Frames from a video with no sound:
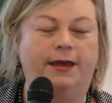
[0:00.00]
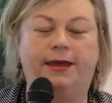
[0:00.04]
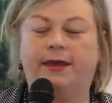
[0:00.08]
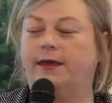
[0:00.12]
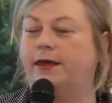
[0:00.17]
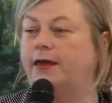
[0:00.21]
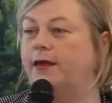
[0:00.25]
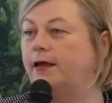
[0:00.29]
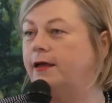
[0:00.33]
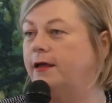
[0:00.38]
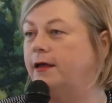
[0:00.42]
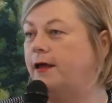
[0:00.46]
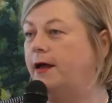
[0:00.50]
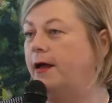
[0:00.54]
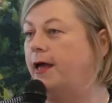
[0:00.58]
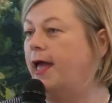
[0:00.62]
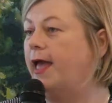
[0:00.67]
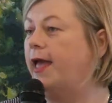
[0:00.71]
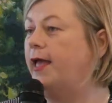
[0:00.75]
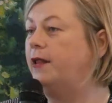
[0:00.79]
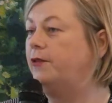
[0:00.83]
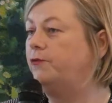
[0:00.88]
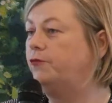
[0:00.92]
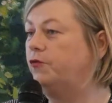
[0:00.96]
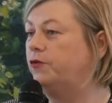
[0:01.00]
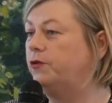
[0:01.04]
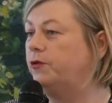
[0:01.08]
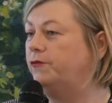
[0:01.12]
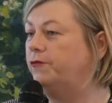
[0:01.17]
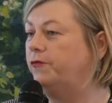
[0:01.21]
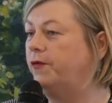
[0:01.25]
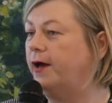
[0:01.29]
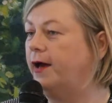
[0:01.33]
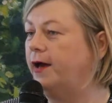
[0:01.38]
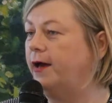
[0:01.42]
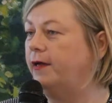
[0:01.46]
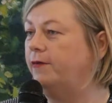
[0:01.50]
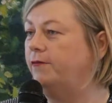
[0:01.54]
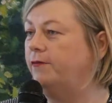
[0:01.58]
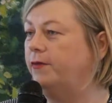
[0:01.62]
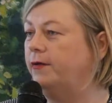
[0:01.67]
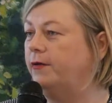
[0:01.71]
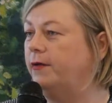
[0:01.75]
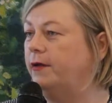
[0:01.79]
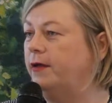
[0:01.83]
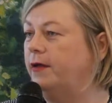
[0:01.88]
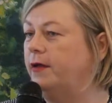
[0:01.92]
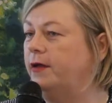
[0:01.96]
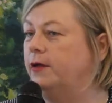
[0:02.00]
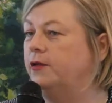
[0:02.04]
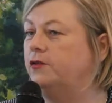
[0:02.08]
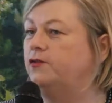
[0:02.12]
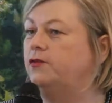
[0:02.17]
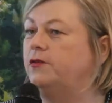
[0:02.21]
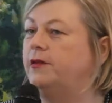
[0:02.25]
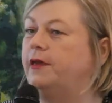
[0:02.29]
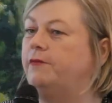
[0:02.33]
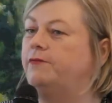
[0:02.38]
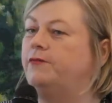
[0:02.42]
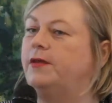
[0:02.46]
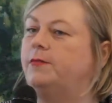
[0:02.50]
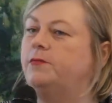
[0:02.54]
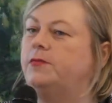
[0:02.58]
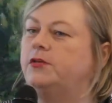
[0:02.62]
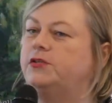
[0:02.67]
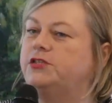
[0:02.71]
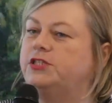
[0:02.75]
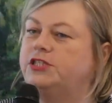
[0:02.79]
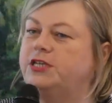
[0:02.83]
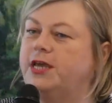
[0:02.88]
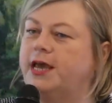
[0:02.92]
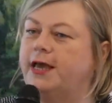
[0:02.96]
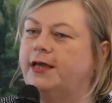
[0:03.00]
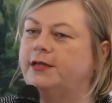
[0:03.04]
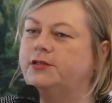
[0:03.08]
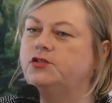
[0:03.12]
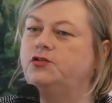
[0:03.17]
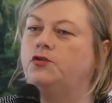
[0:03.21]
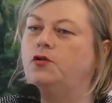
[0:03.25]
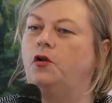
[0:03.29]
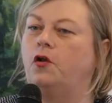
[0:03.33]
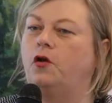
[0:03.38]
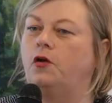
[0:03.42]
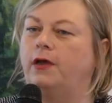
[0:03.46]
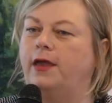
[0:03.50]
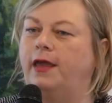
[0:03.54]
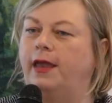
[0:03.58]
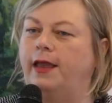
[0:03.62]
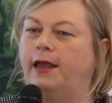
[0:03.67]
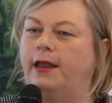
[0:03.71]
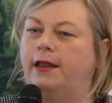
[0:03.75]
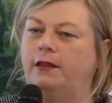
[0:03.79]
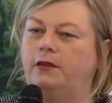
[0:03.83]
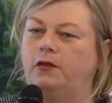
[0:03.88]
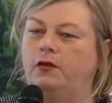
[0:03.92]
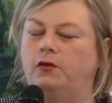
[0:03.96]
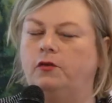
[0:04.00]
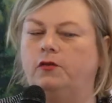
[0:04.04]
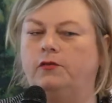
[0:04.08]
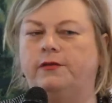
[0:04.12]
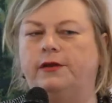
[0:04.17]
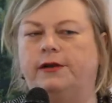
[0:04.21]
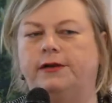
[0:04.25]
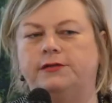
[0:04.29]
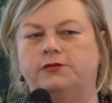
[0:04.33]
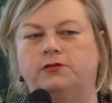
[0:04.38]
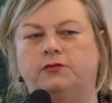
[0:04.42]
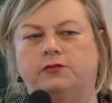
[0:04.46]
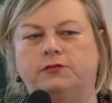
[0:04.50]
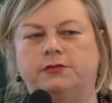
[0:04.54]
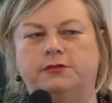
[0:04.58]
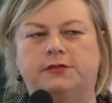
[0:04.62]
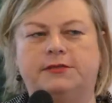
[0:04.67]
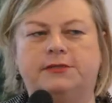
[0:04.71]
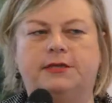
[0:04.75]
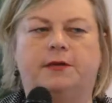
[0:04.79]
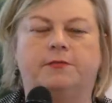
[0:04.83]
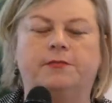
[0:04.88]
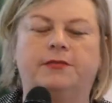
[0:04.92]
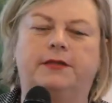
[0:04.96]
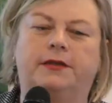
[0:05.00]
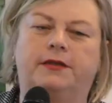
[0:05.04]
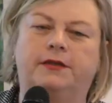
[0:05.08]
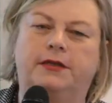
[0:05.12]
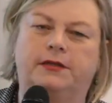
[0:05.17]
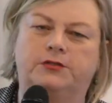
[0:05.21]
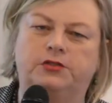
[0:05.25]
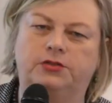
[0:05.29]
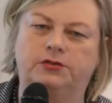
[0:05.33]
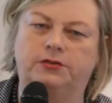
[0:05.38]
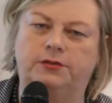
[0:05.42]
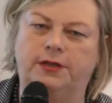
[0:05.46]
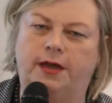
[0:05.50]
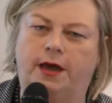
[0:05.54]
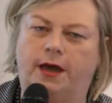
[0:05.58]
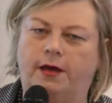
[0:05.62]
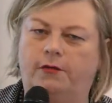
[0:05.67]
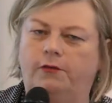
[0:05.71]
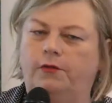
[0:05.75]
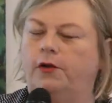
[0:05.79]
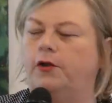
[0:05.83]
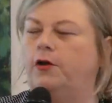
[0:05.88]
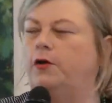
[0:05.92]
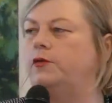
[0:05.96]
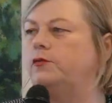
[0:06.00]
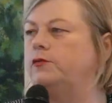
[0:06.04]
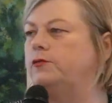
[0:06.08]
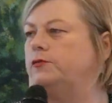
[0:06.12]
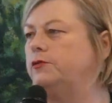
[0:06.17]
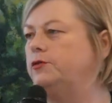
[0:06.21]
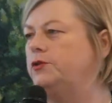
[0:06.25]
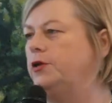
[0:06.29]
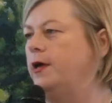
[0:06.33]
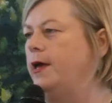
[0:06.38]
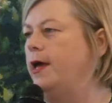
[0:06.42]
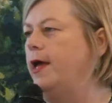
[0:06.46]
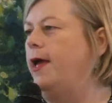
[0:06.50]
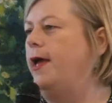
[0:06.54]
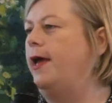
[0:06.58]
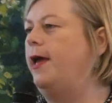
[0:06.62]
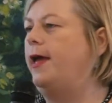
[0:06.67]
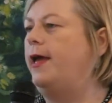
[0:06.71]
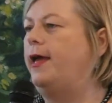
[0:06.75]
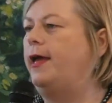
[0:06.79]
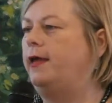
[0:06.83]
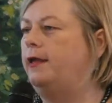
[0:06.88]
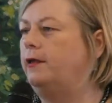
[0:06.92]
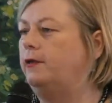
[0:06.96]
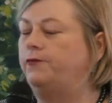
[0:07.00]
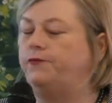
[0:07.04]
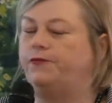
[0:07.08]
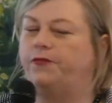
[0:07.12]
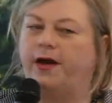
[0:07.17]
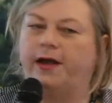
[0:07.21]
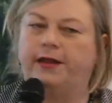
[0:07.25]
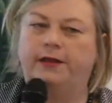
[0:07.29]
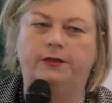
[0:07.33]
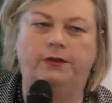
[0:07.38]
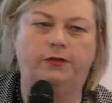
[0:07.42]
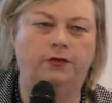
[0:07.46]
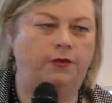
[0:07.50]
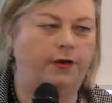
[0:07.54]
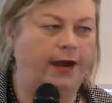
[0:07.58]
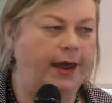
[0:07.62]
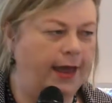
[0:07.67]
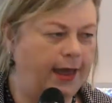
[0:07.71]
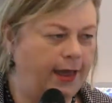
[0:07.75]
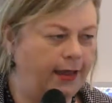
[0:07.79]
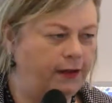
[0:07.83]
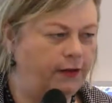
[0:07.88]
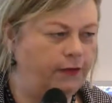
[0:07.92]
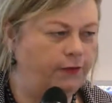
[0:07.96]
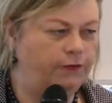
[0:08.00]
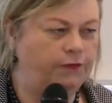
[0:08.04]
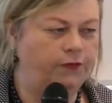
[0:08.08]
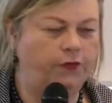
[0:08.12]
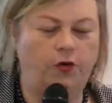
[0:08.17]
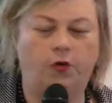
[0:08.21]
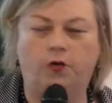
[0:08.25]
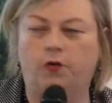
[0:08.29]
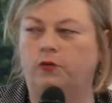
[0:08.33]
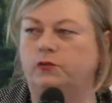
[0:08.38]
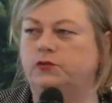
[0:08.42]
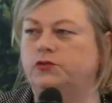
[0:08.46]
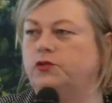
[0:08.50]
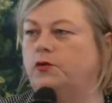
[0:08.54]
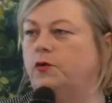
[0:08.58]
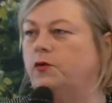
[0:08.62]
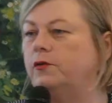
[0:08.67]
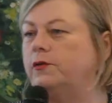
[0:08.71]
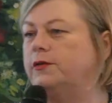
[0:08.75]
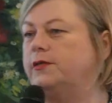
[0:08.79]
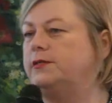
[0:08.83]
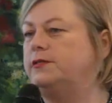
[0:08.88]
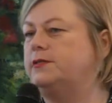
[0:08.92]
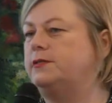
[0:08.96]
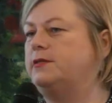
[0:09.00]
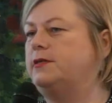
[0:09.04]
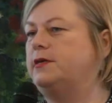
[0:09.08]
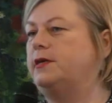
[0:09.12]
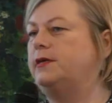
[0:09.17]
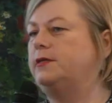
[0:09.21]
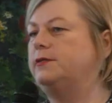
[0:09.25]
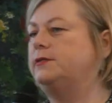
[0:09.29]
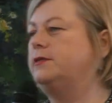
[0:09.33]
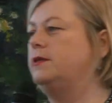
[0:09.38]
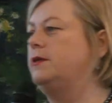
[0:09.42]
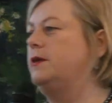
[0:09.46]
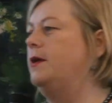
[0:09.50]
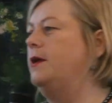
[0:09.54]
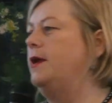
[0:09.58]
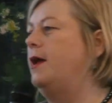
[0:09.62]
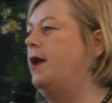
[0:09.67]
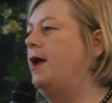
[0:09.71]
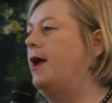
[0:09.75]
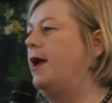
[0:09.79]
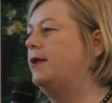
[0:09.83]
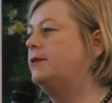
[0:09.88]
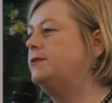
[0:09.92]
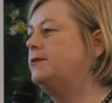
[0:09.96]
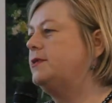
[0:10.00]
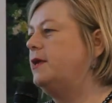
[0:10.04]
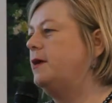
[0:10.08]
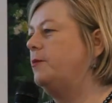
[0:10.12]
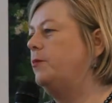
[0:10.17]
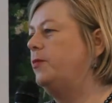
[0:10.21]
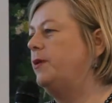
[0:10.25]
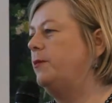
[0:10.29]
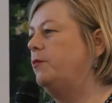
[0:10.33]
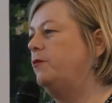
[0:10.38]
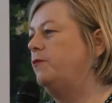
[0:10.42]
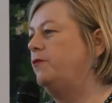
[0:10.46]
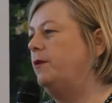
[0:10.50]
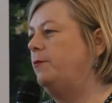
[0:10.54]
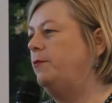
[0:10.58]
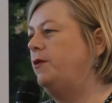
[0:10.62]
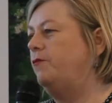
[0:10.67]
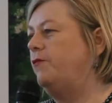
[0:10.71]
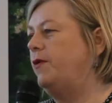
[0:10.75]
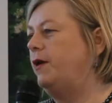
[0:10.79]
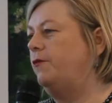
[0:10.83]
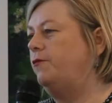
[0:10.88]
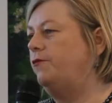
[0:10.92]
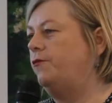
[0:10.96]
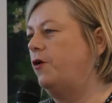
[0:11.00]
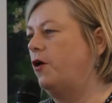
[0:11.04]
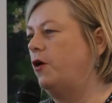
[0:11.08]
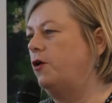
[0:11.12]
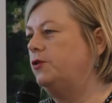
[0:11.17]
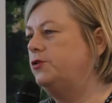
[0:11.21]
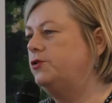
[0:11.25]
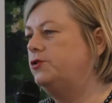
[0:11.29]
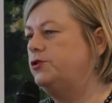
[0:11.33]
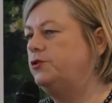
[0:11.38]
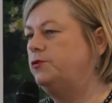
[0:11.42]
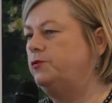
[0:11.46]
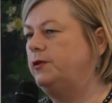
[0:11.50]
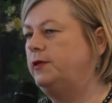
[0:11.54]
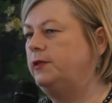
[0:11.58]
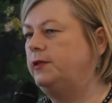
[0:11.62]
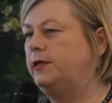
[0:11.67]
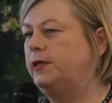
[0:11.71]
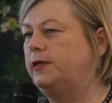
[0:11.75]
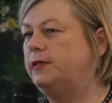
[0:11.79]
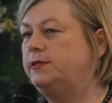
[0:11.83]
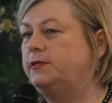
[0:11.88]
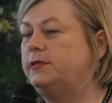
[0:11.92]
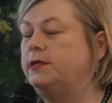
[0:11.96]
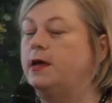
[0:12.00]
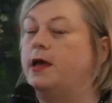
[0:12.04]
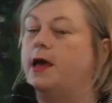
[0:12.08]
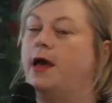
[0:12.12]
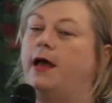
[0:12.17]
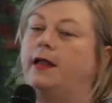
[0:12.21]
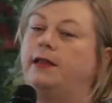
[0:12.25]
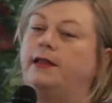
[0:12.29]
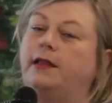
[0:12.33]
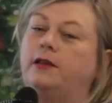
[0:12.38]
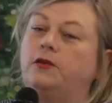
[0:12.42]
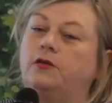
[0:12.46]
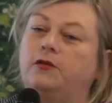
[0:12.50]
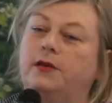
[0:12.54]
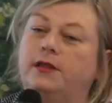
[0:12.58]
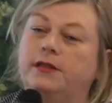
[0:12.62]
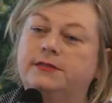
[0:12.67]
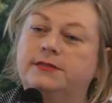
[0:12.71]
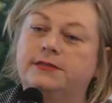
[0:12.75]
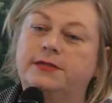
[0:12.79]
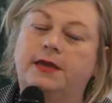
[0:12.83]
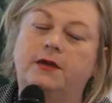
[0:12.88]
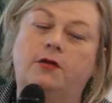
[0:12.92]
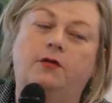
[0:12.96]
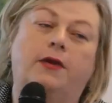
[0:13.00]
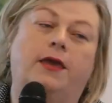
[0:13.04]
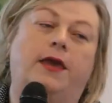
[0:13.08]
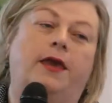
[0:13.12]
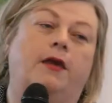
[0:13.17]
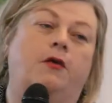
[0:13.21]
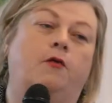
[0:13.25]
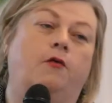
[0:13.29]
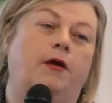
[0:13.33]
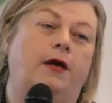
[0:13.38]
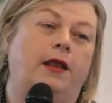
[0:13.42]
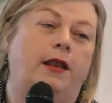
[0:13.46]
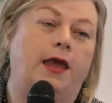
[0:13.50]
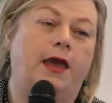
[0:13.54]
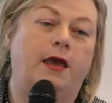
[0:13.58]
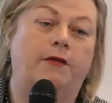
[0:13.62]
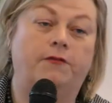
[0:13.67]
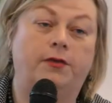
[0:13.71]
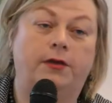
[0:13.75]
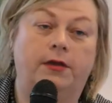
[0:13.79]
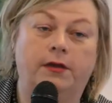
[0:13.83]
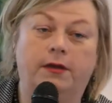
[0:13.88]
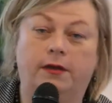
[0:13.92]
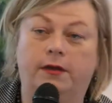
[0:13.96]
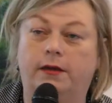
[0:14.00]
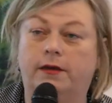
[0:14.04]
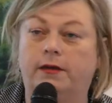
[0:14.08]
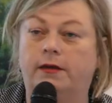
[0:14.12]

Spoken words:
like 8:45 to give them the chance to log in. You know, there is also something that you download, find your headphones, all these things. And some people will be very fast doing this, and then you can say, okay, go and have a